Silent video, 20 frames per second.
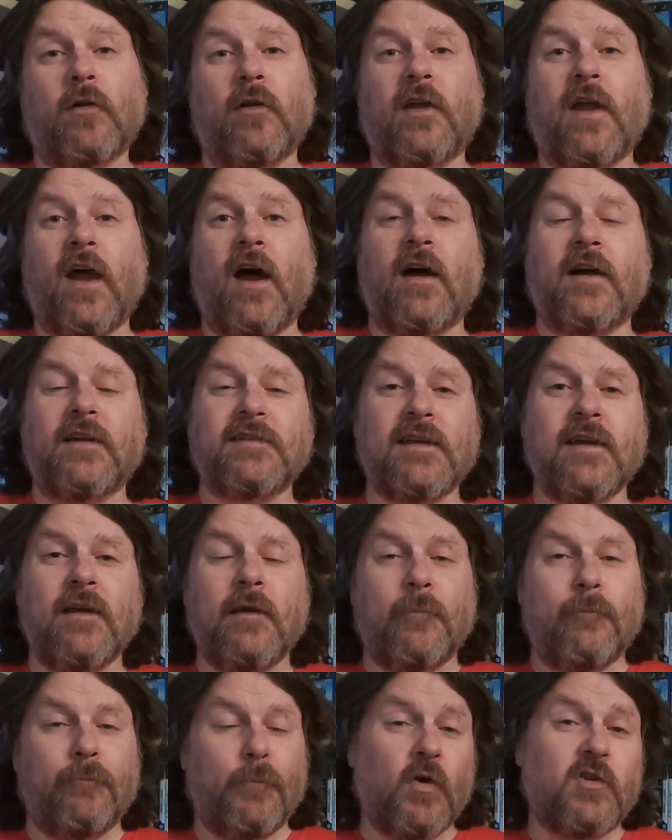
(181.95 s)
cars,
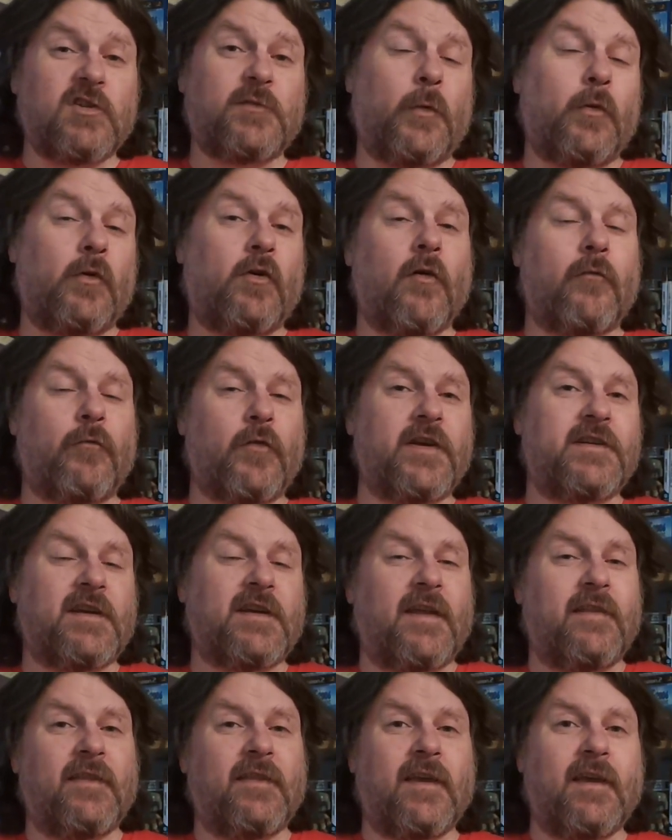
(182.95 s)
multiple coverage
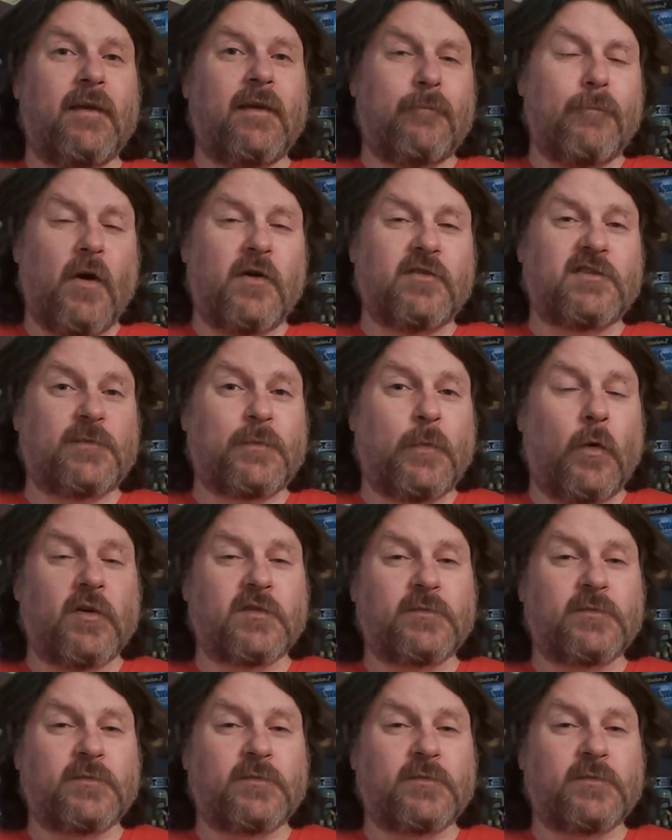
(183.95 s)
in the motorsports